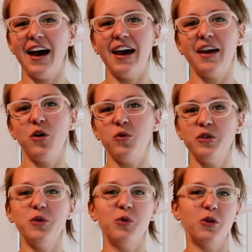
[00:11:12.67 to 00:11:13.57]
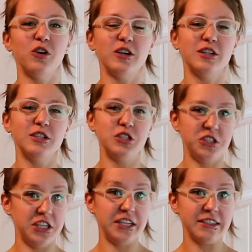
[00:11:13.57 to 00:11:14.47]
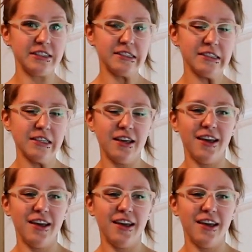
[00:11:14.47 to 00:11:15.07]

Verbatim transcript: I only wore jeans.